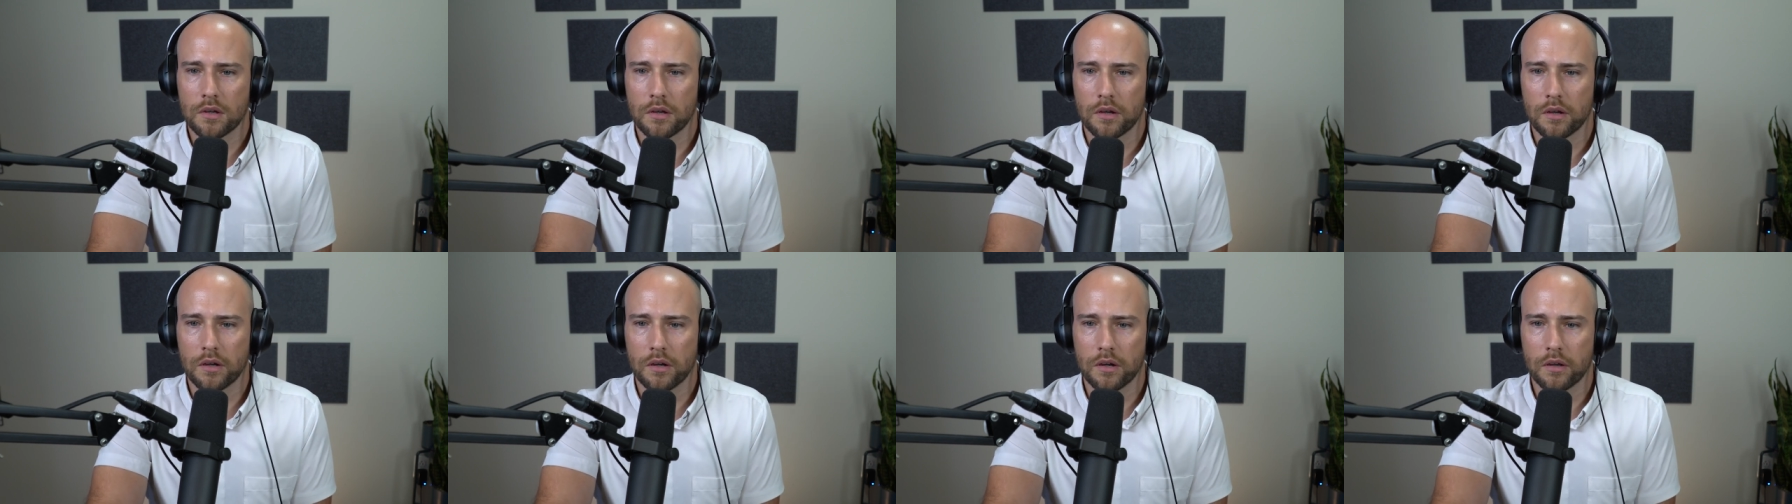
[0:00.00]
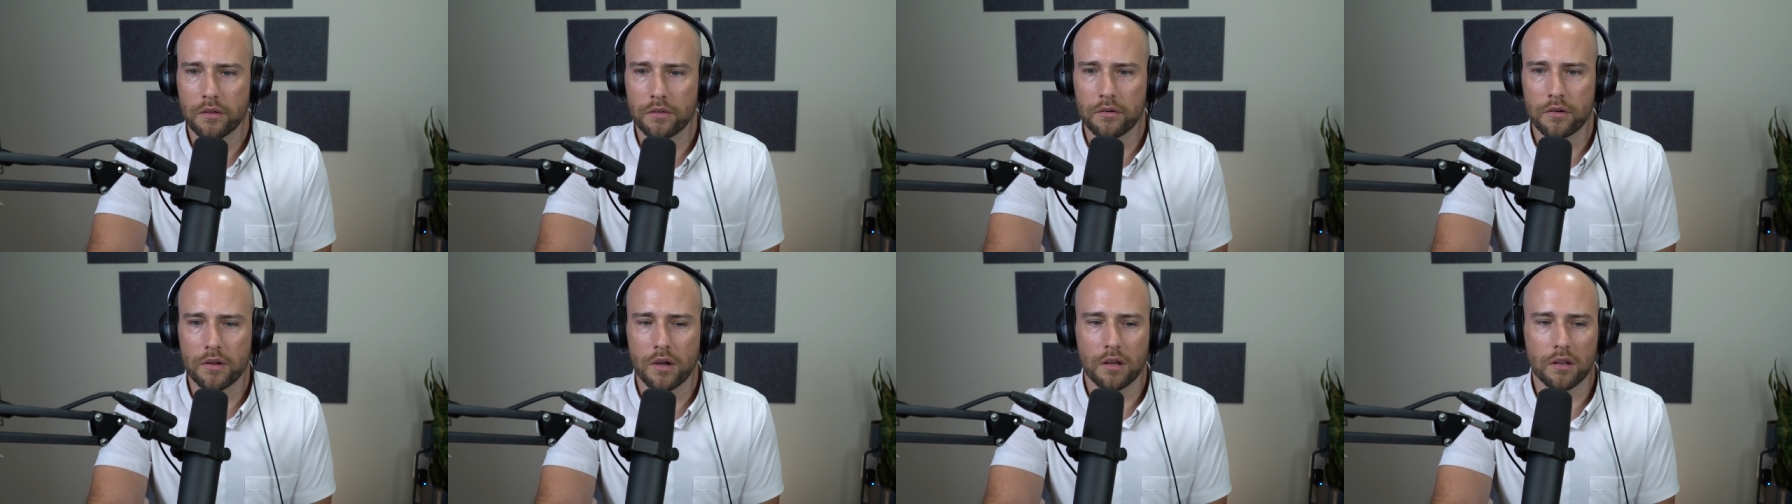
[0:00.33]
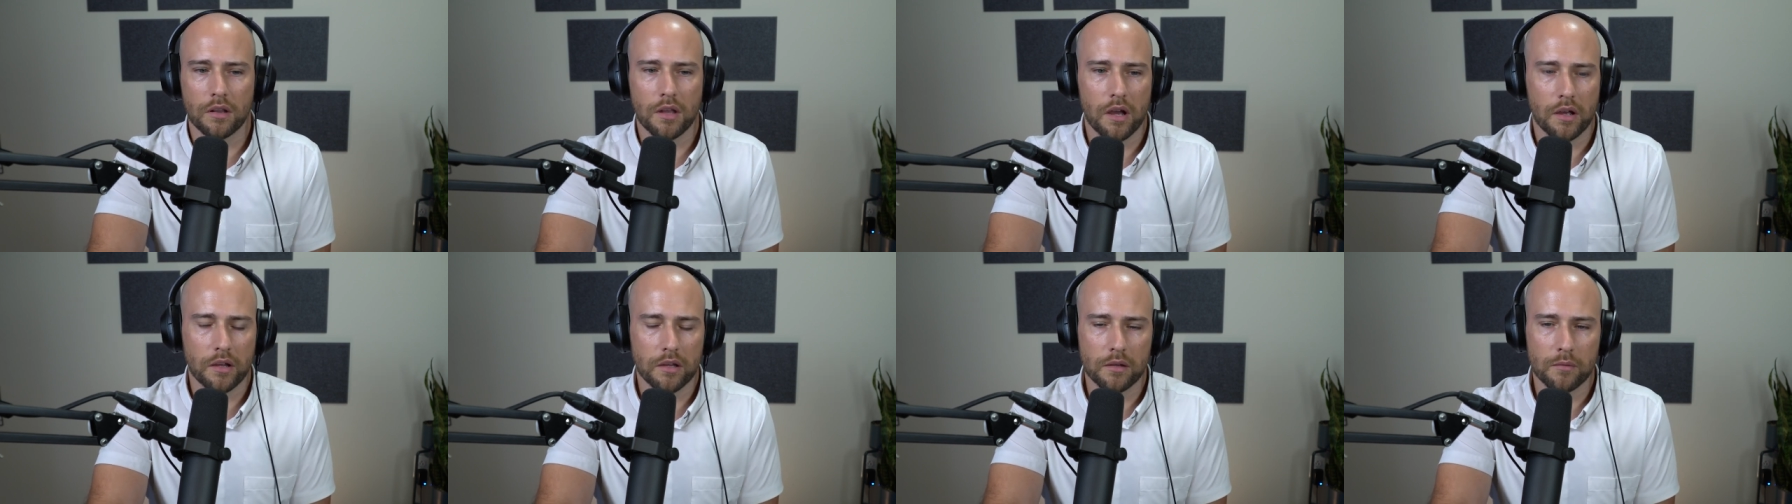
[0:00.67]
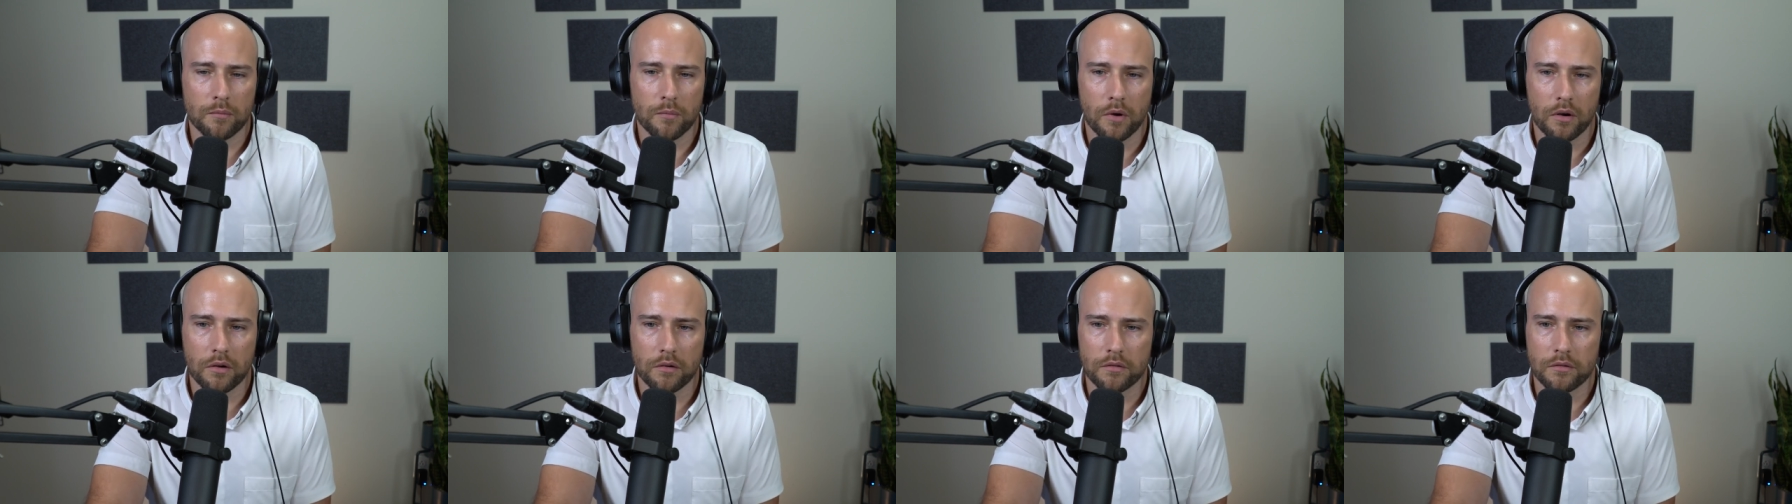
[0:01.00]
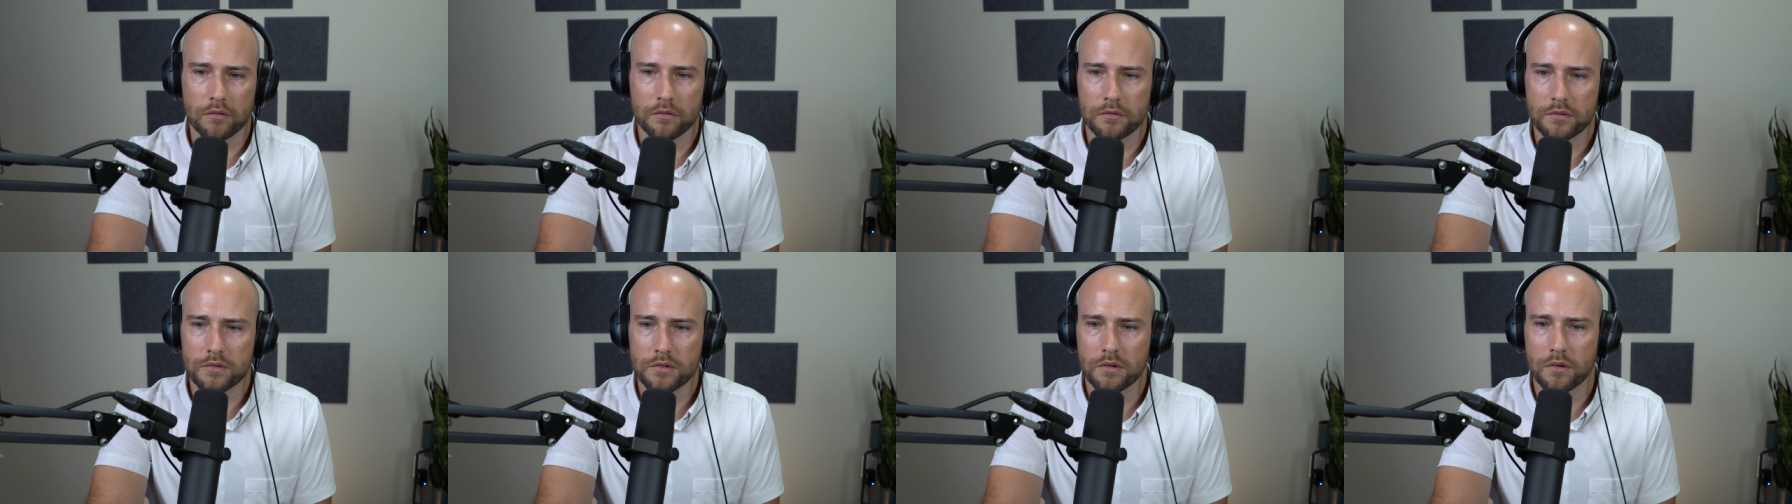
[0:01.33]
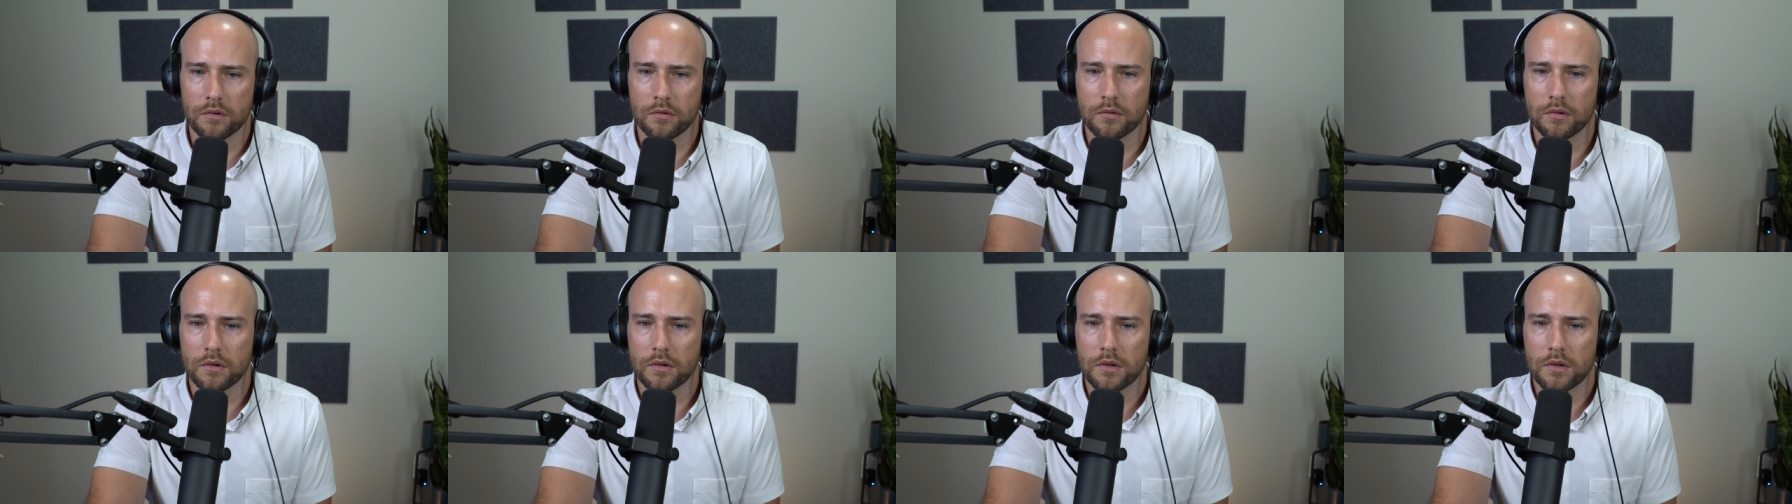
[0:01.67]
Uh, they're not Lockheed Martin. Mm.
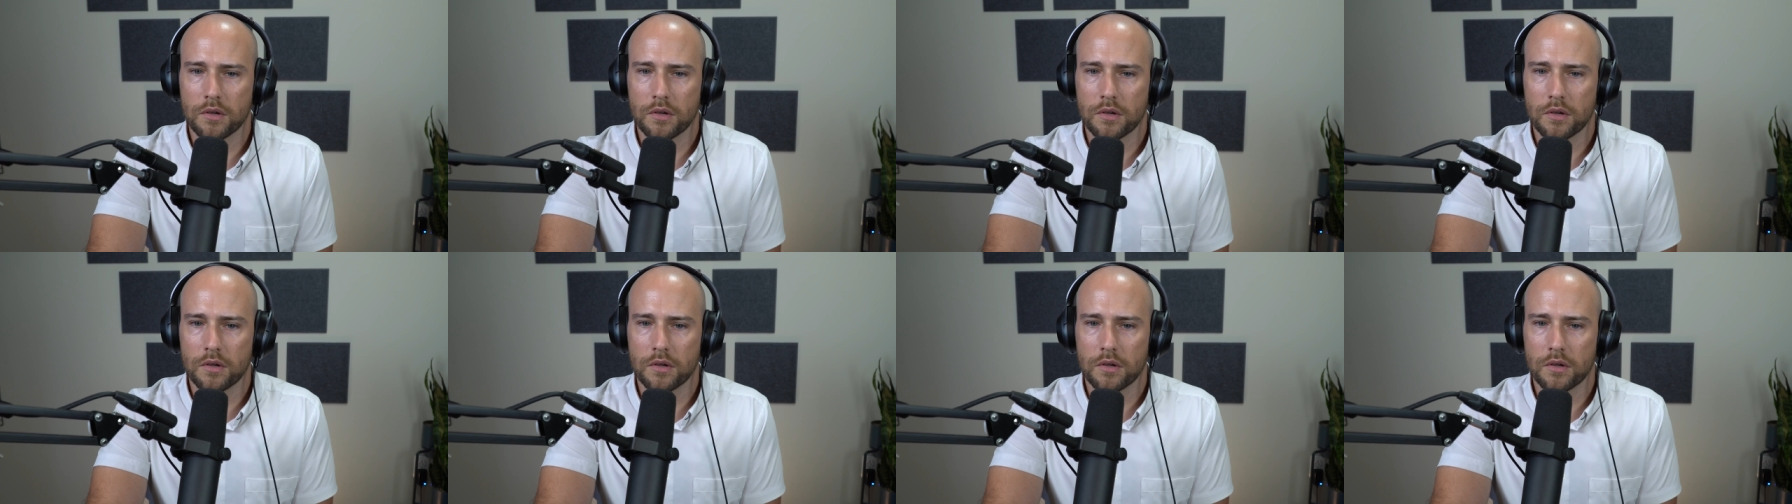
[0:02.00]
So,